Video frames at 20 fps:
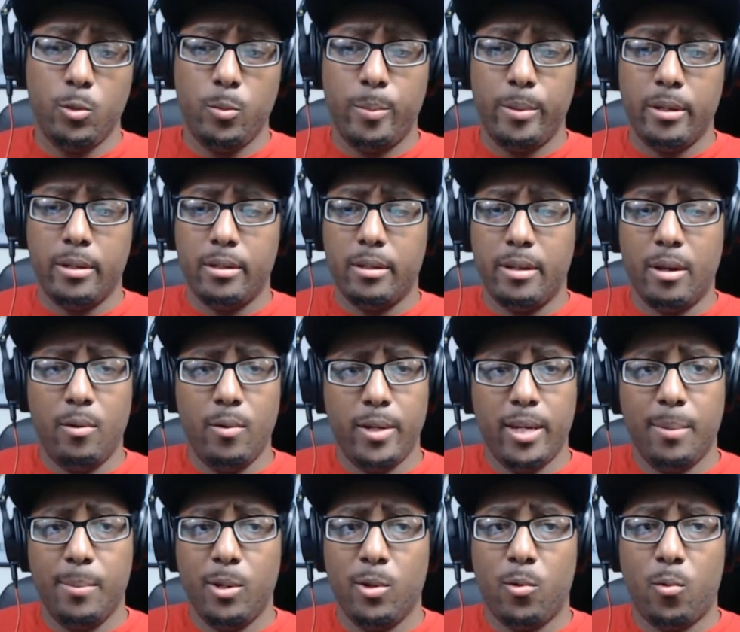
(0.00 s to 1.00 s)
But don't
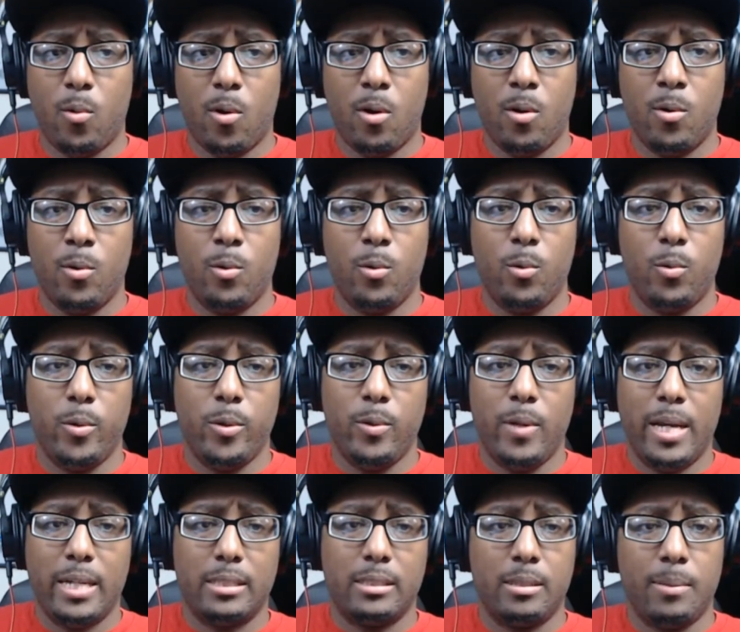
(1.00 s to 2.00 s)
get me wrong, when you
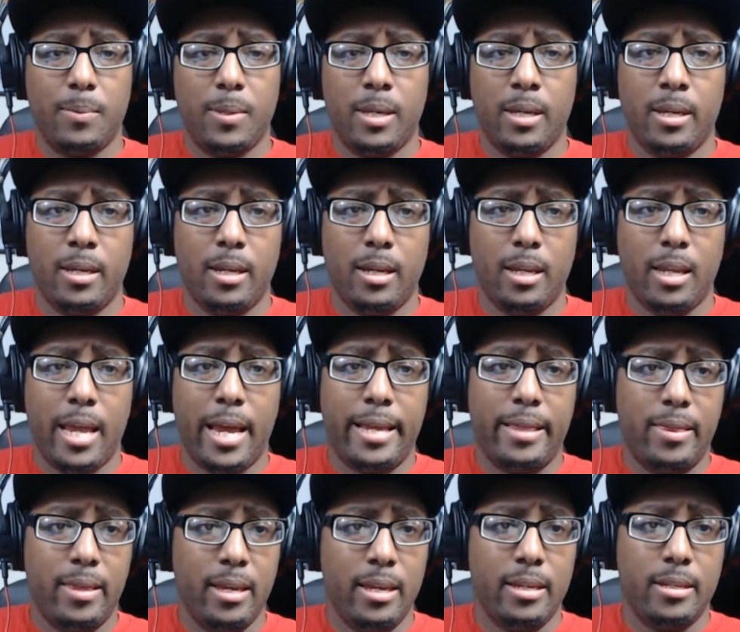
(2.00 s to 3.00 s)
got something like
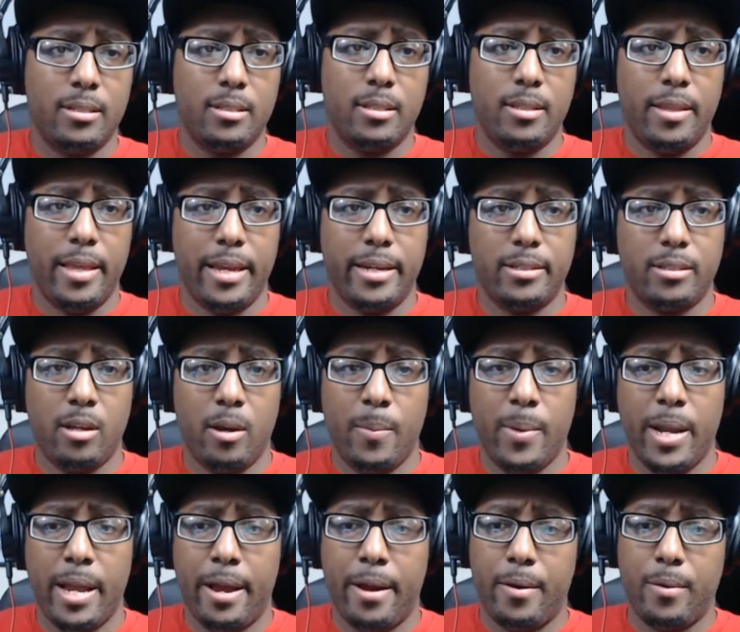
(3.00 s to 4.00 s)
this that is coming
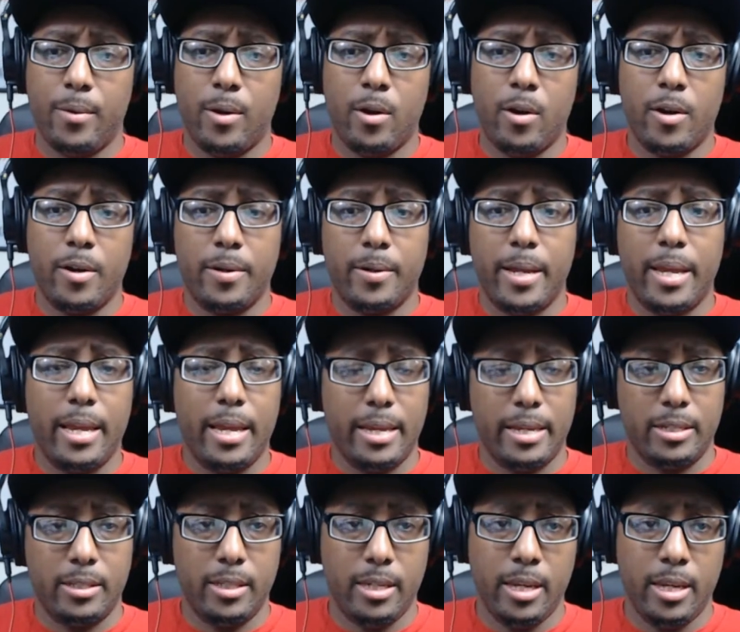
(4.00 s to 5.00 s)
out, or
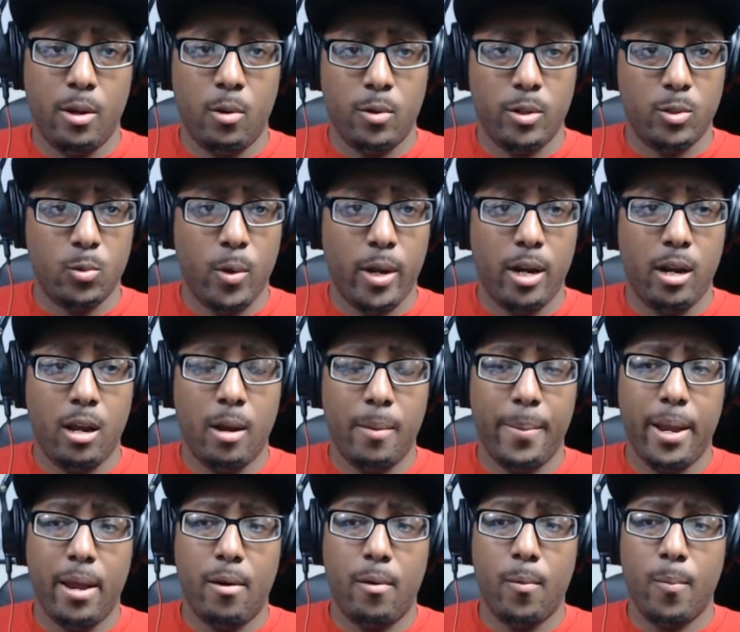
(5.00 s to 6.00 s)
is getting on its way to come out,